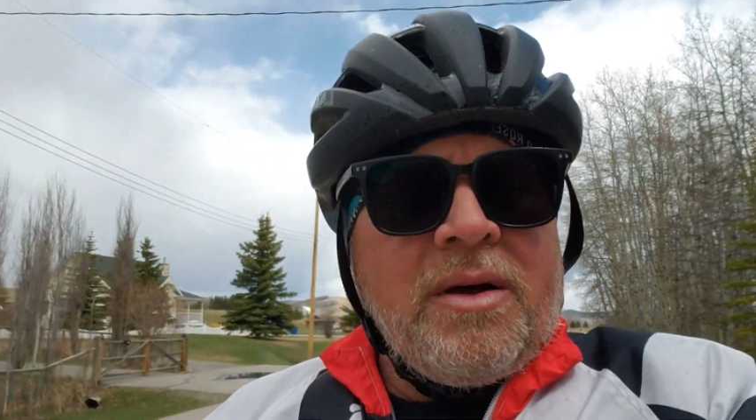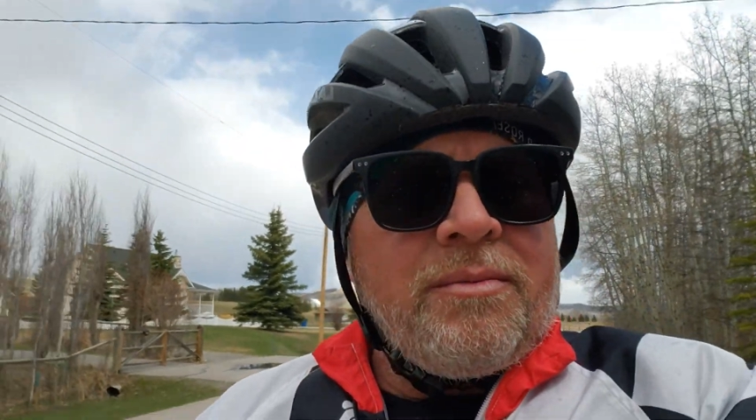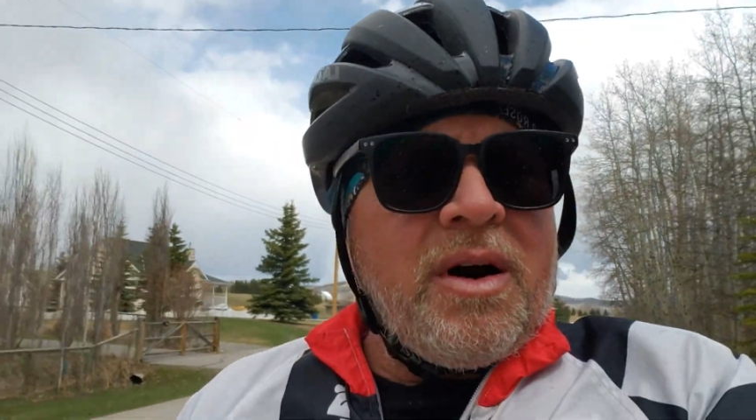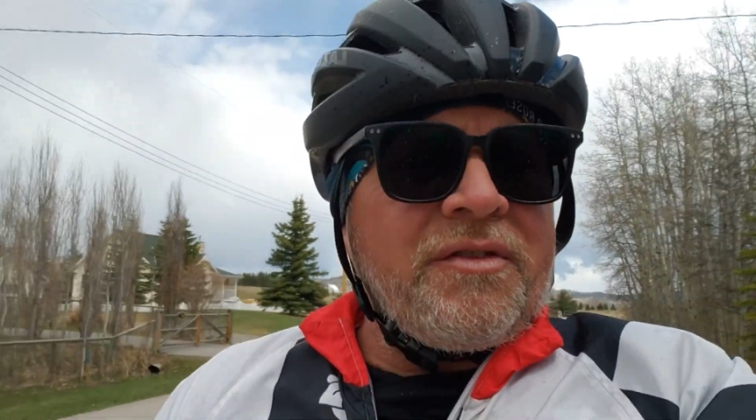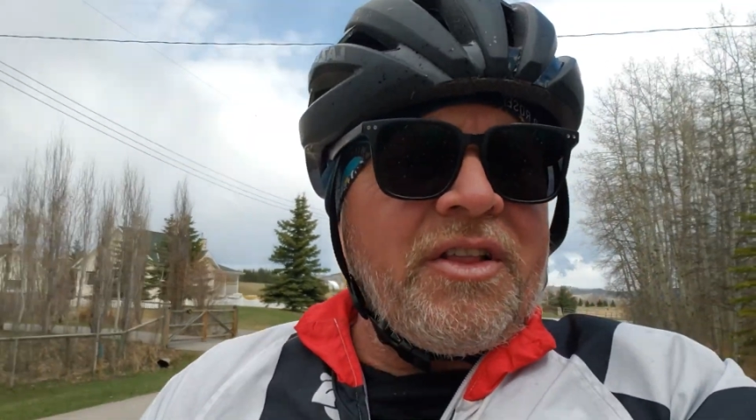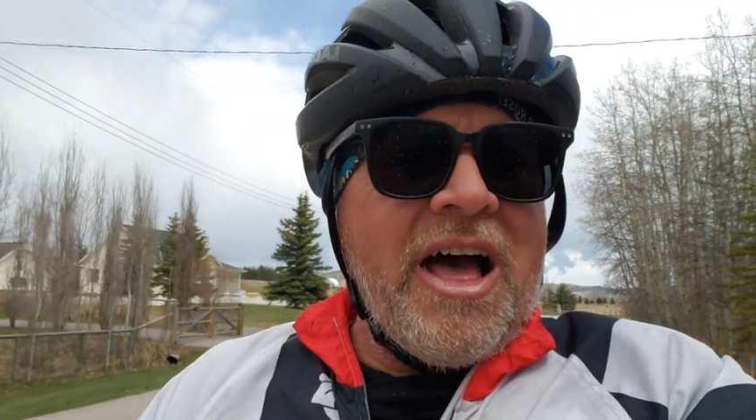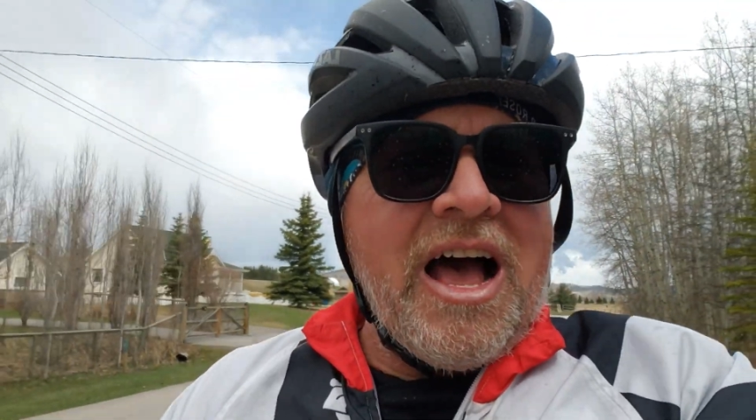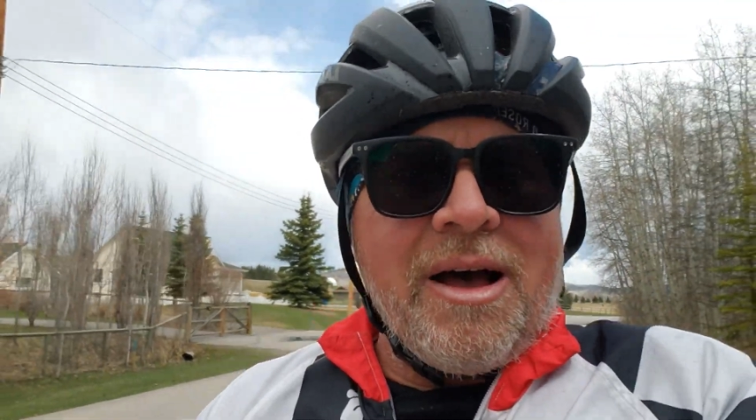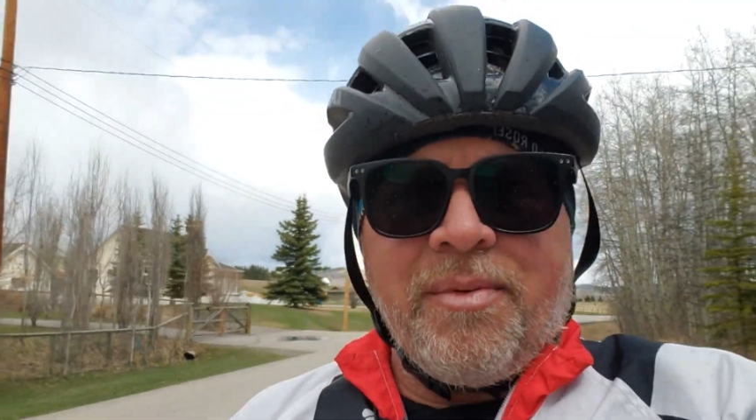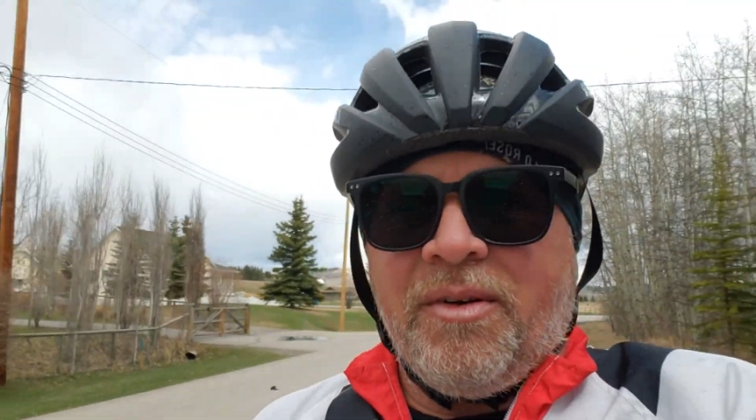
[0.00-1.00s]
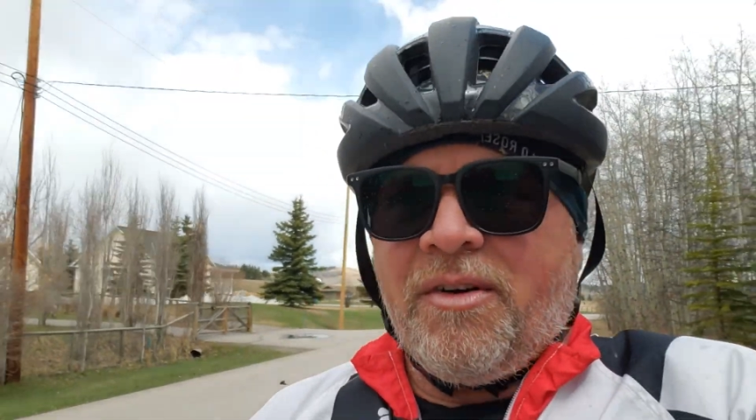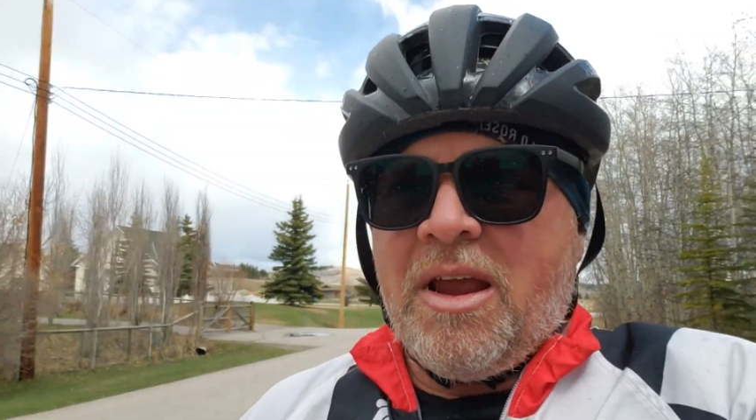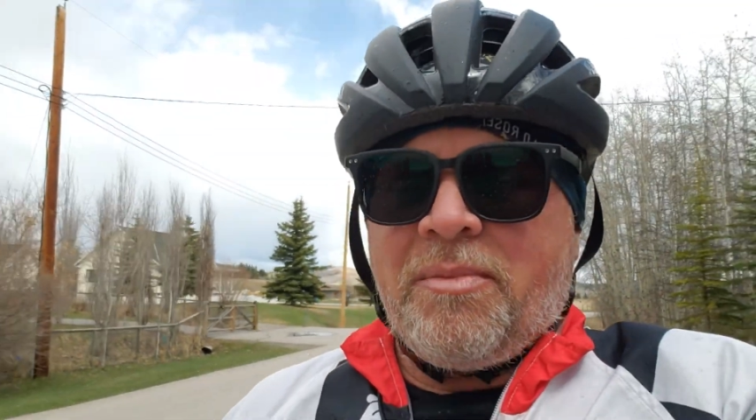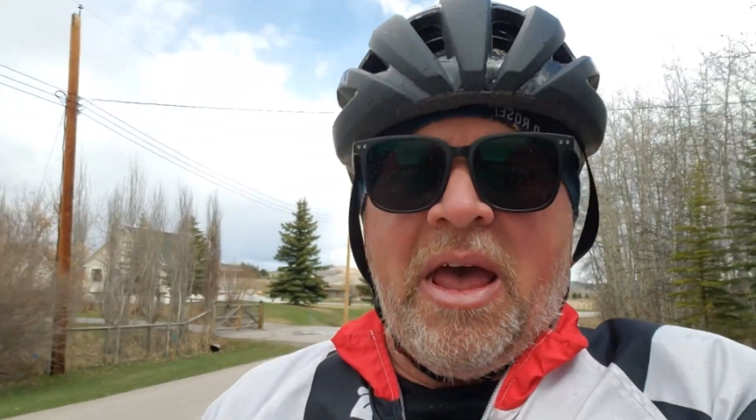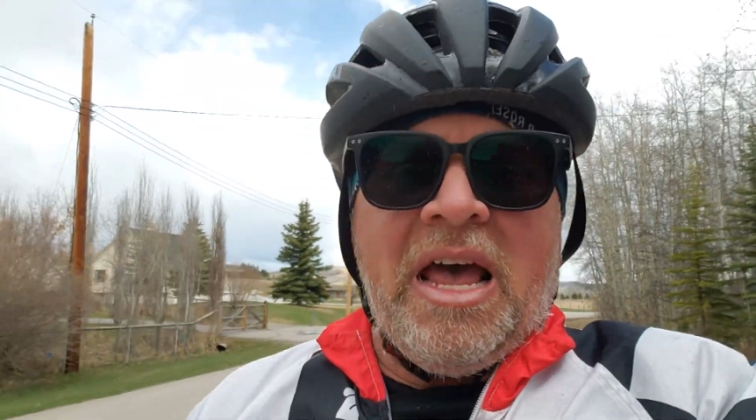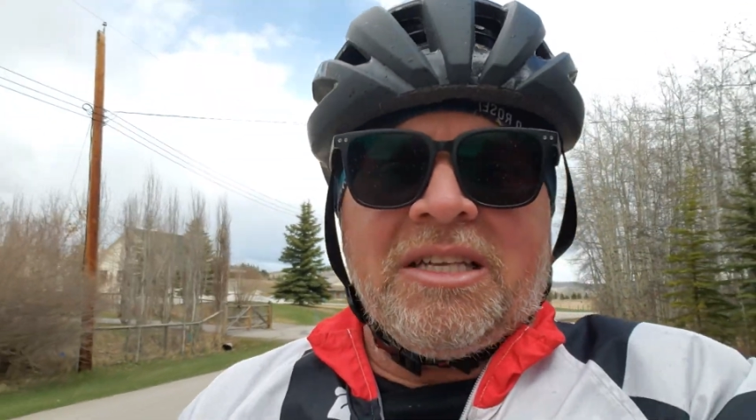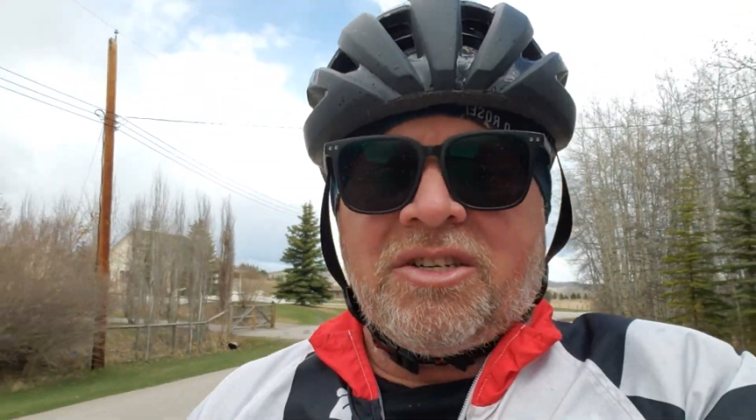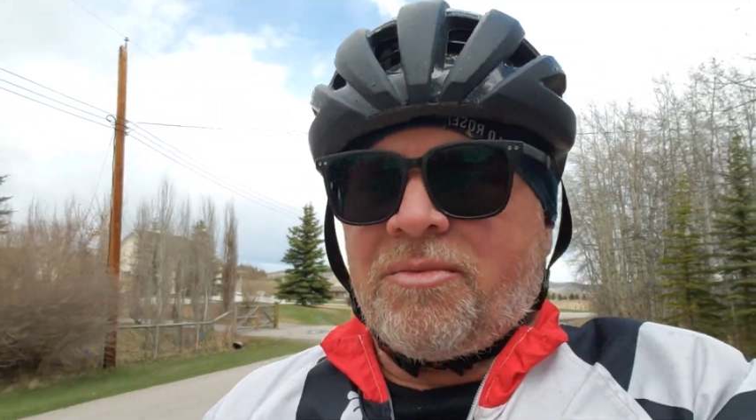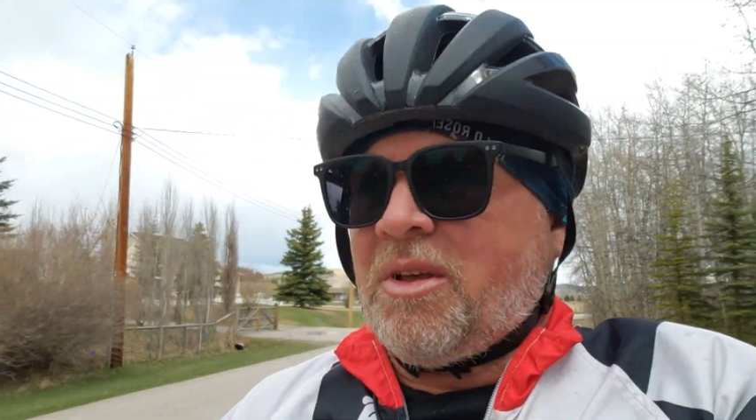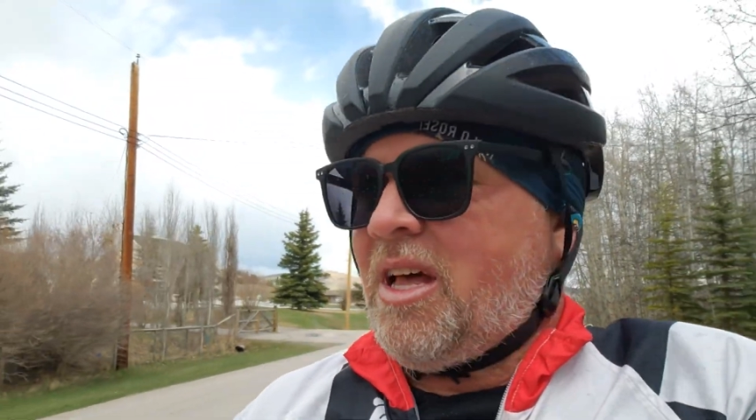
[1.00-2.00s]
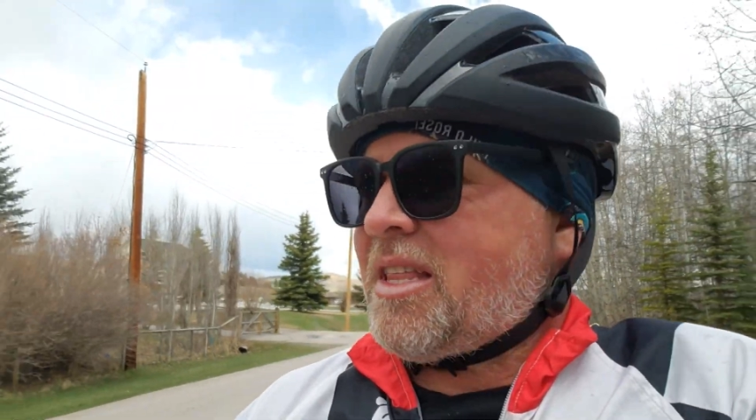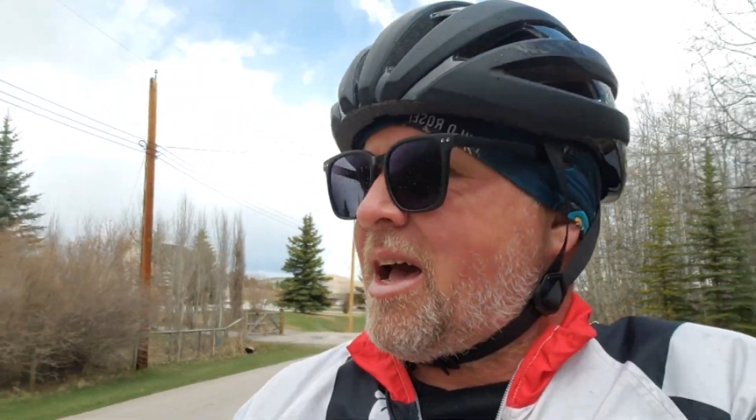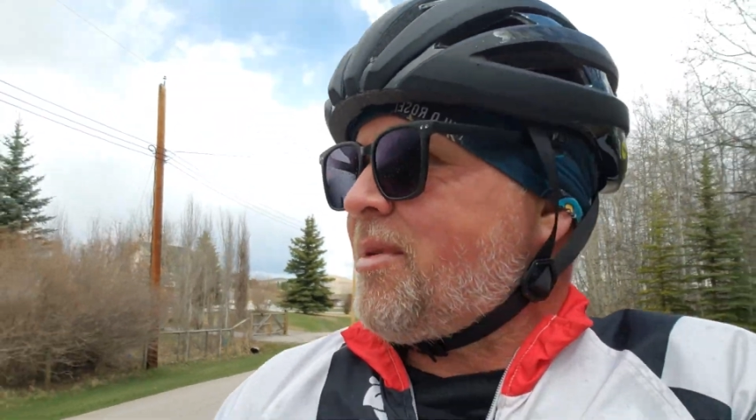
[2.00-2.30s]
mud flap up in rain pants or something like that,